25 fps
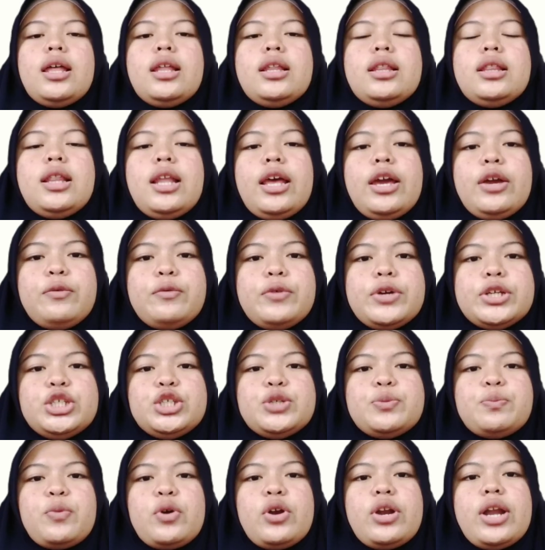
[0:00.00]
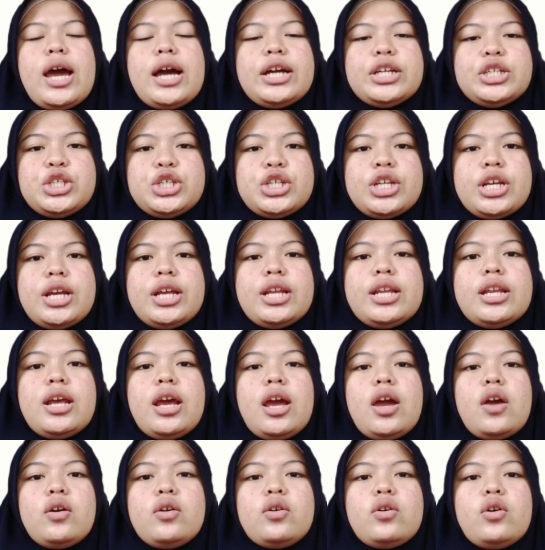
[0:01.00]
Language production
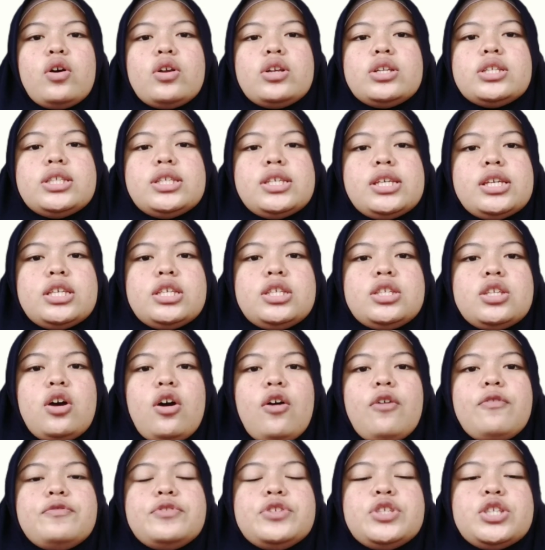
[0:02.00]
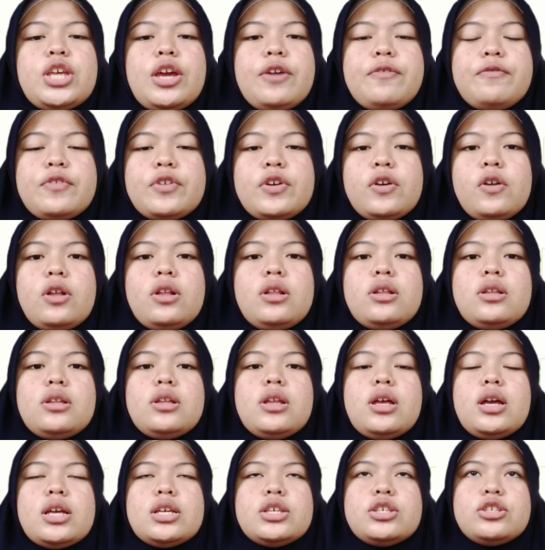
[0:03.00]
consists of
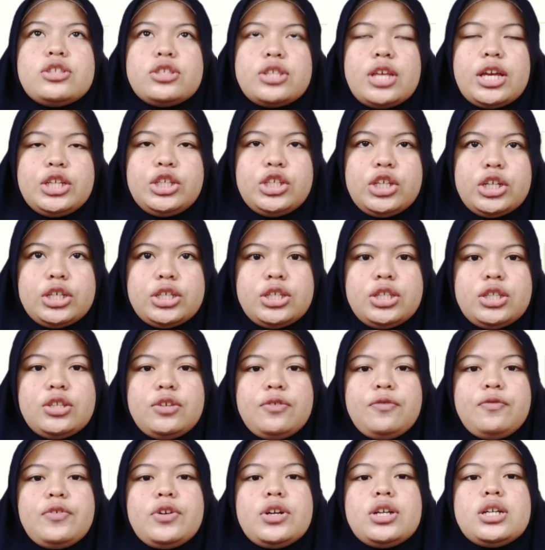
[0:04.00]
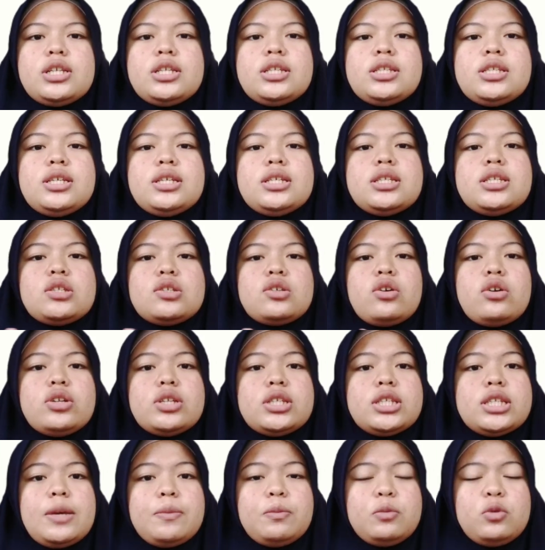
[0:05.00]
several stages. The first is
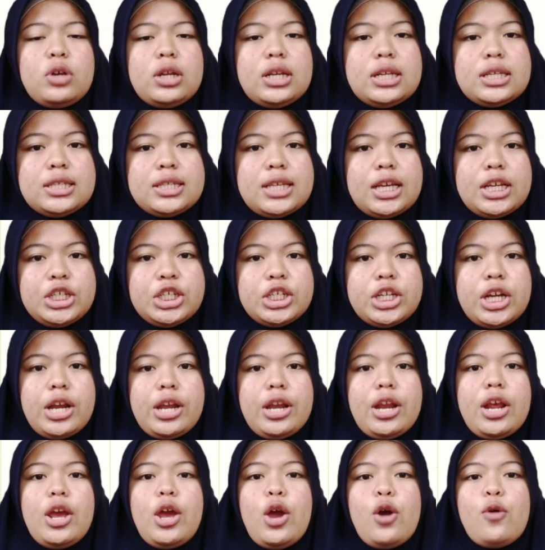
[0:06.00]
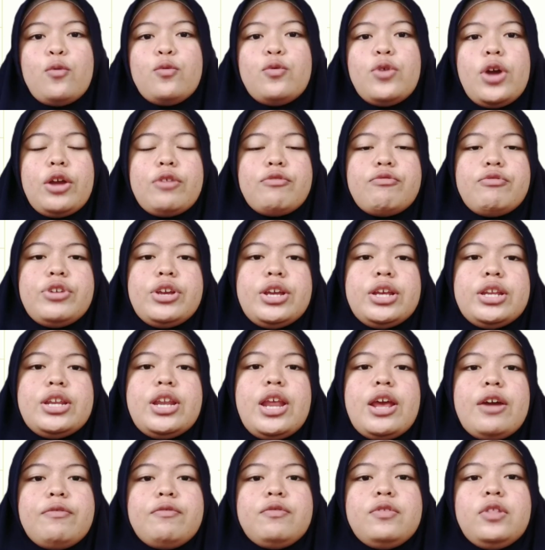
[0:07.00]
conceptualization, where we
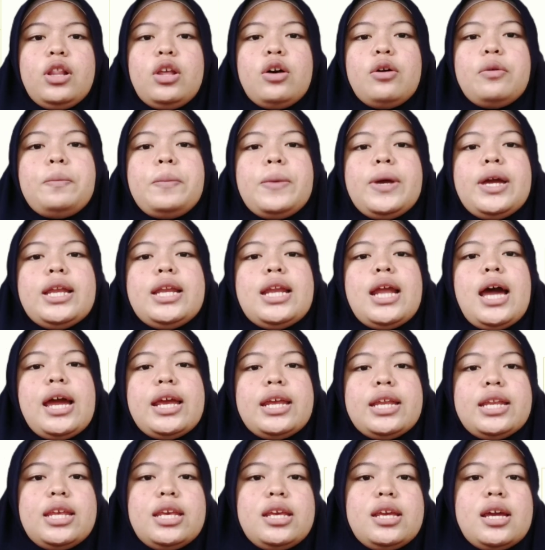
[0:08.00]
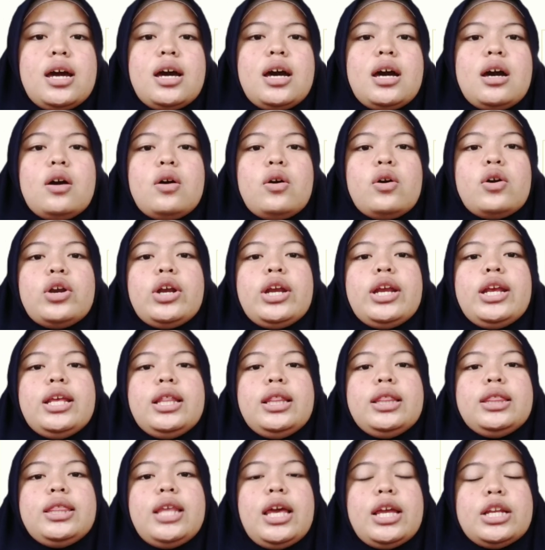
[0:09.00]
develop an idea or
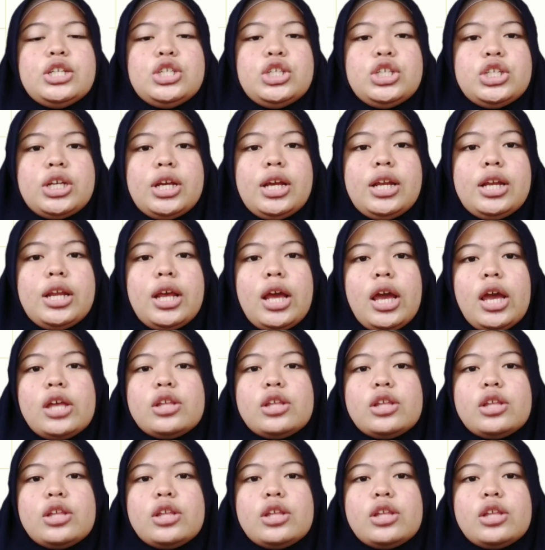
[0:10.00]
intention